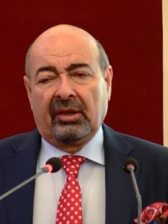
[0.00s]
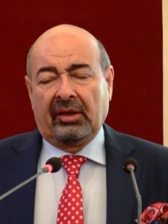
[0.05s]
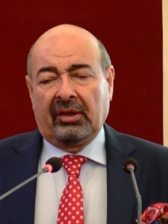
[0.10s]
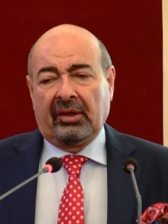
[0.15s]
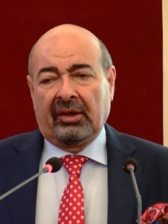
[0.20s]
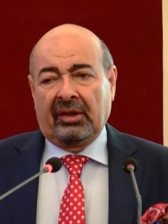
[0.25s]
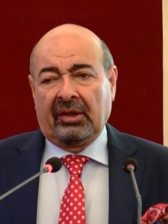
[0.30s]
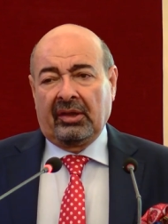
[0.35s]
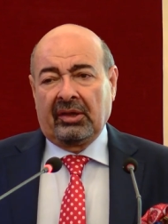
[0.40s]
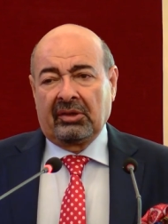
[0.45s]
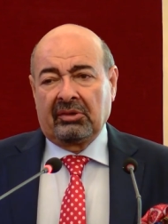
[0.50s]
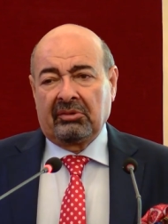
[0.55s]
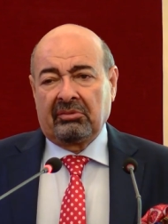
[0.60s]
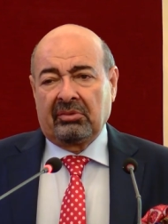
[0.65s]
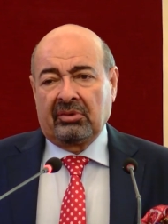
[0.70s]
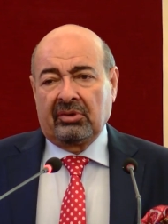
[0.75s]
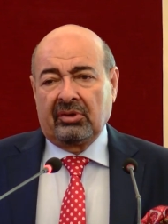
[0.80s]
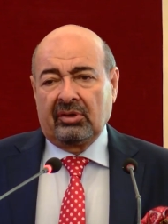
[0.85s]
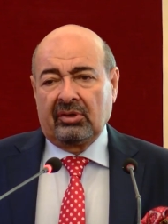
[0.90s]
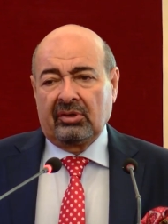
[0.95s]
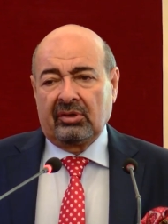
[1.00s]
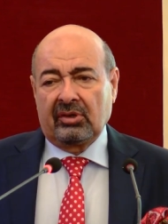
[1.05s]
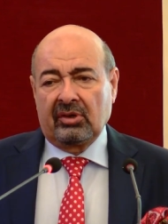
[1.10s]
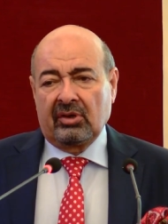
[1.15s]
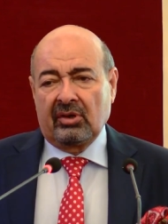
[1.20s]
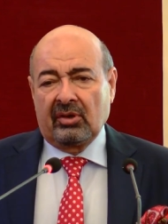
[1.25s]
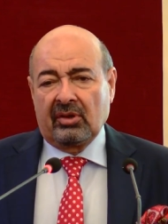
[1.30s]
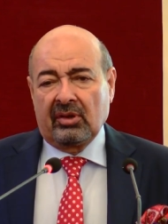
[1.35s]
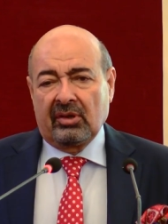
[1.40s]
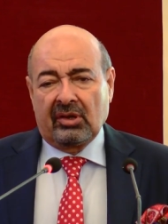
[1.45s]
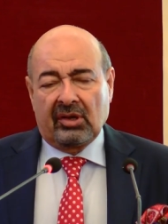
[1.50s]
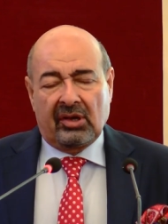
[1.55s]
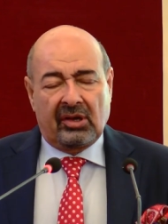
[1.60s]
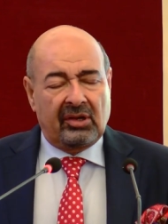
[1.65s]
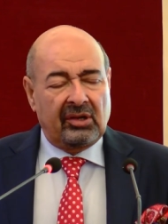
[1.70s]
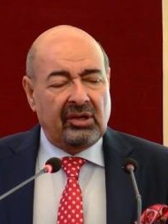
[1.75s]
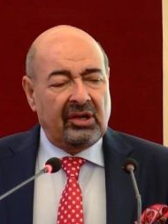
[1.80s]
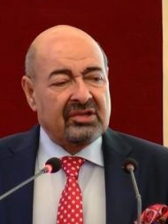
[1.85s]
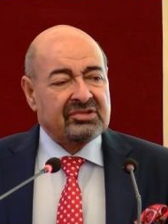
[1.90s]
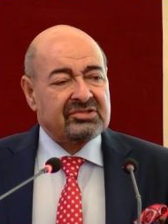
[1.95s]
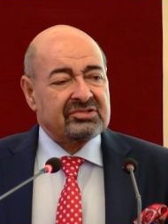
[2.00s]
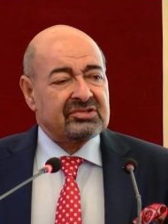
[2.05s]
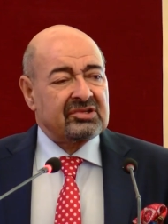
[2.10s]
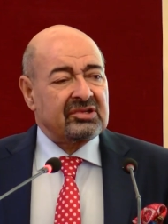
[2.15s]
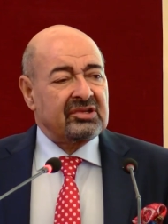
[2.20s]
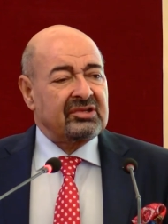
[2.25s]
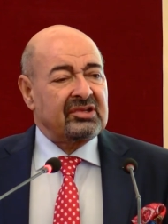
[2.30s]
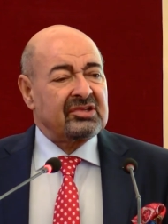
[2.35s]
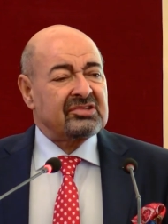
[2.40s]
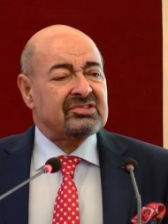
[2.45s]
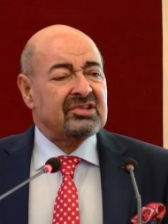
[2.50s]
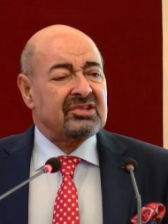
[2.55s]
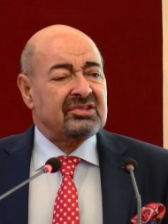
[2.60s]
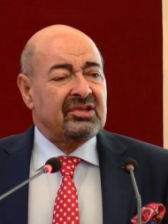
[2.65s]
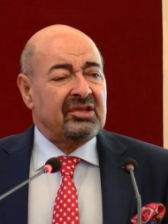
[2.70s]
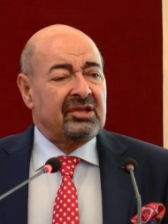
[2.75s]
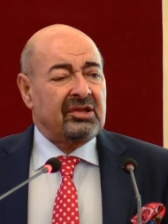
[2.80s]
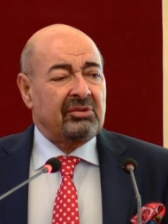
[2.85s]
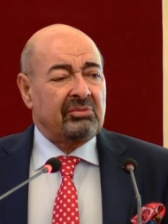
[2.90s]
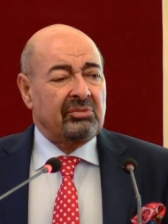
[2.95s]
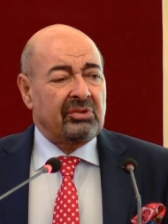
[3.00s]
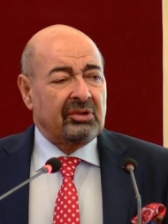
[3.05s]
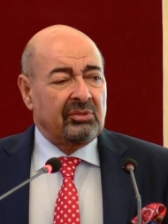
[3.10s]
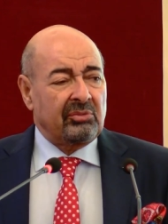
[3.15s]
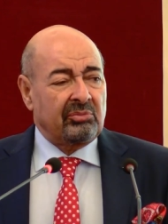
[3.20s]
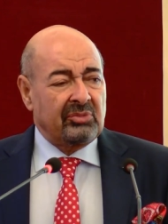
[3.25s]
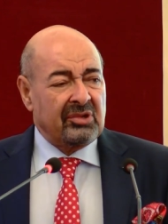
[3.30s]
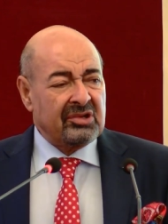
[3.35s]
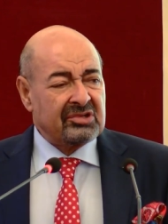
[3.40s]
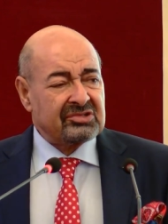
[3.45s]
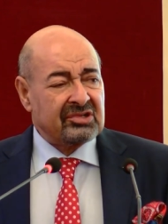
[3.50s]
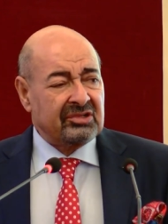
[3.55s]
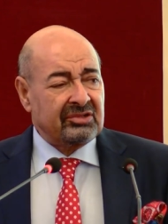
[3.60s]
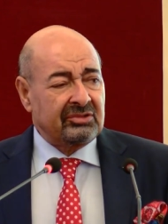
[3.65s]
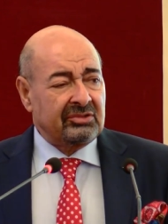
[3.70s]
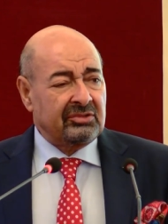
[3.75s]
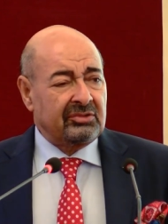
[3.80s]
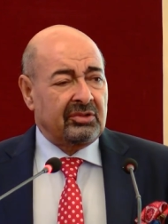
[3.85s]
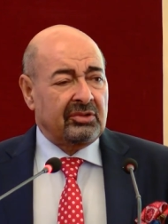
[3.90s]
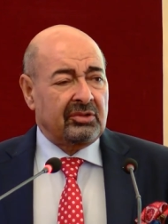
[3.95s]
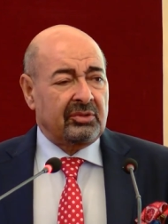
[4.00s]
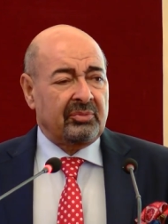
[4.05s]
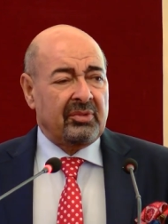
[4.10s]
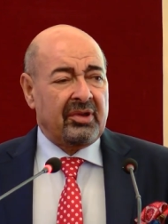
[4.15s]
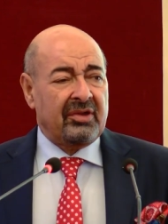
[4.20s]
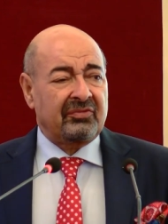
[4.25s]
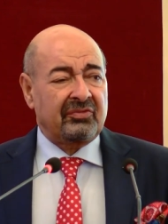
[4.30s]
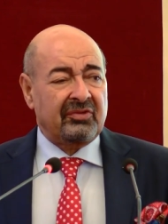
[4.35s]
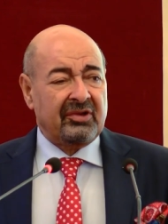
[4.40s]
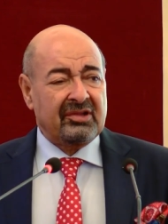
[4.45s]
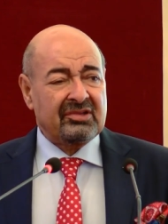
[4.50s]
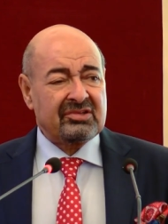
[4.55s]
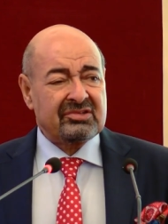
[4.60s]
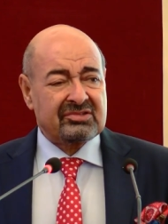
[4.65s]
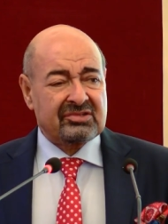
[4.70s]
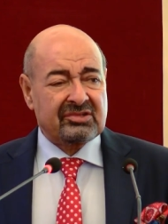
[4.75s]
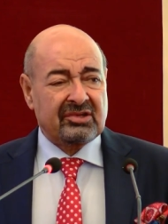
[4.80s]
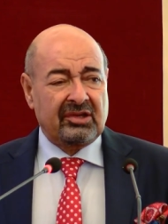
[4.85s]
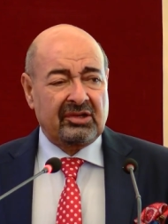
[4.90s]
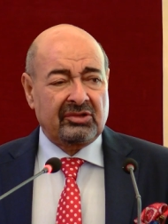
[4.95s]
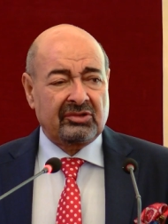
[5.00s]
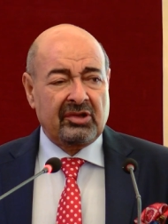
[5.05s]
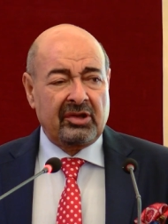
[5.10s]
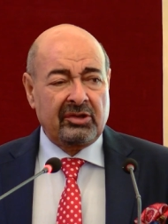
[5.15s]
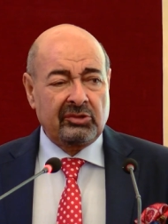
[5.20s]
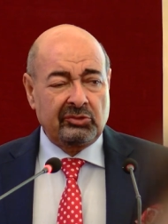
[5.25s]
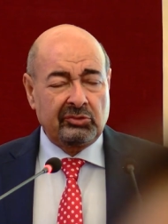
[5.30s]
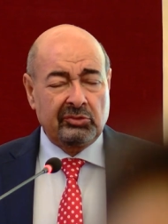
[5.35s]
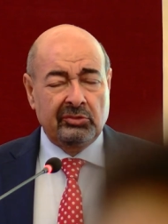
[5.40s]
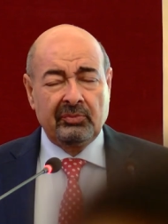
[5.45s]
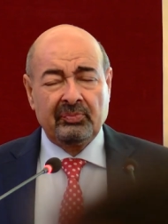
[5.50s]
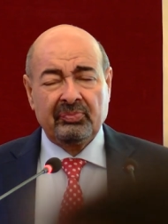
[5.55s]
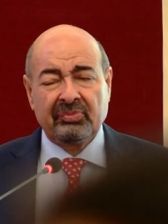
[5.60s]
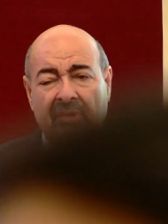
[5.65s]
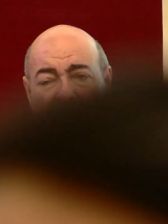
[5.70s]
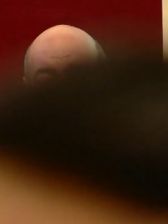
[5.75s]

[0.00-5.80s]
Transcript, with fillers: Uh, as uh, yesterday mentioned my friends and I too,